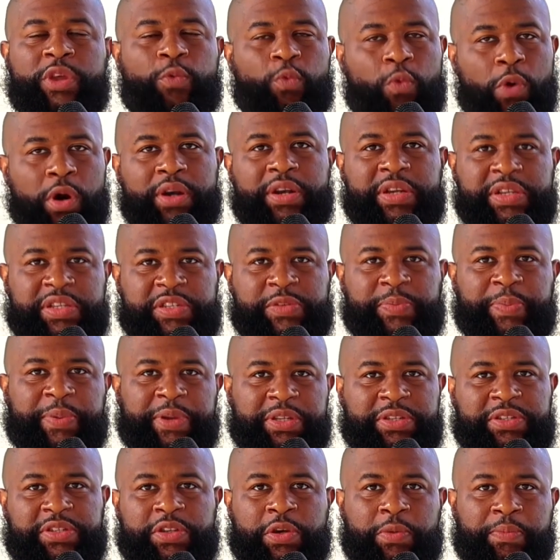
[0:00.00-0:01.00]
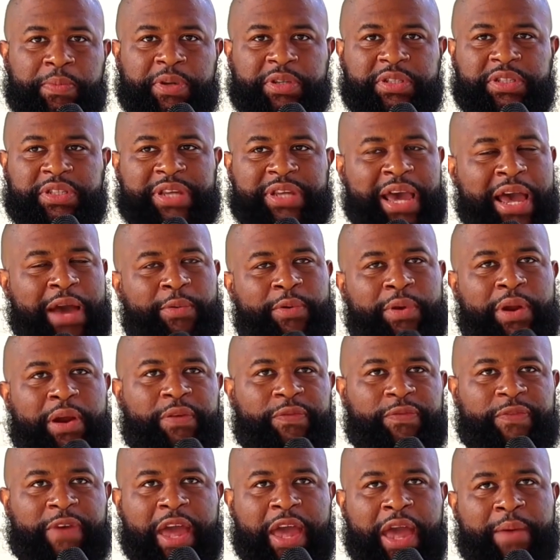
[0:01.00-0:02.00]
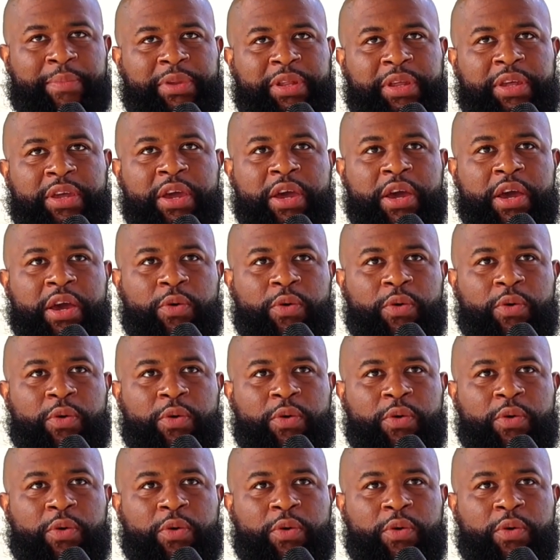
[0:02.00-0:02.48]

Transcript: want to spend so much time with our family,